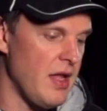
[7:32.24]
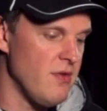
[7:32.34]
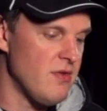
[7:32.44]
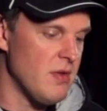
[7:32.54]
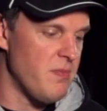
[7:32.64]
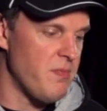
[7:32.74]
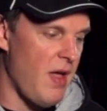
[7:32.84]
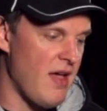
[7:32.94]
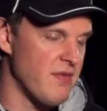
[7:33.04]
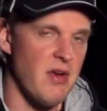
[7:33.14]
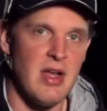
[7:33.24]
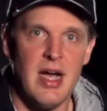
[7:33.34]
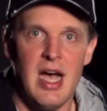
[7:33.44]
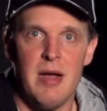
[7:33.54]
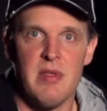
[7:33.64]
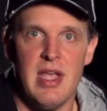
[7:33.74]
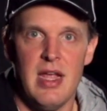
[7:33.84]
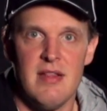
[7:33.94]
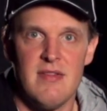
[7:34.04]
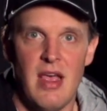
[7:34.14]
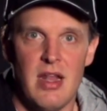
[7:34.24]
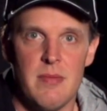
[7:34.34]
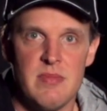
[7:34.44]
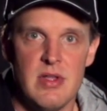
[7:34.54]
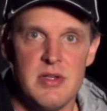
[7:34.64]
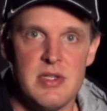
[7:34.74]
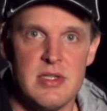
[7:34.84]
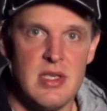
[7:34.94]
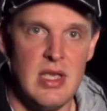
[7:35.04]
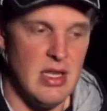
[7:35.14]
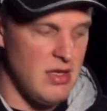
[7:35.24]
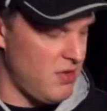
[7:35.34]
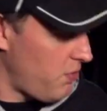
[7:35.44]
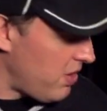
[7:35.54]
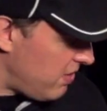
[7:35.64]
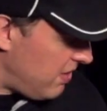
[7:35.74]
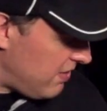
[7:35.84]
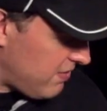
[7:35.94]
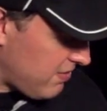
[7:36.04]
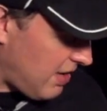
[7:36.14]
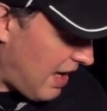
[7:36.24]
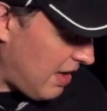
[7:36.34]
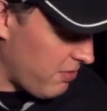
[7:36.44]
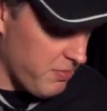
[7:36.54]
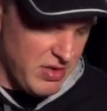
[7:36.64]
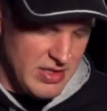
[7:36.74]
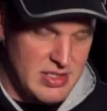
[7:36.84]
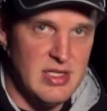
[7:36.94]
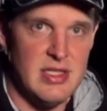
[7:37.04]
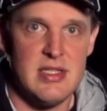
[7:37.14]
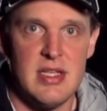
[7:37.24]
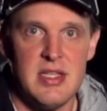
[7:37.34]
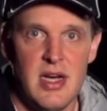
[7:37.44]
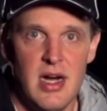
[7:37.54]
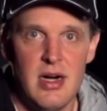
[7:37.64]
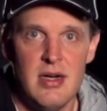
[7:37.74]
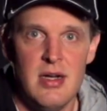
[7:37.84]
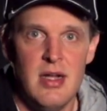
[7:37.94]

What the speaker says: I used to have a very complicated setup to just get to where this cable plugs into this guitar.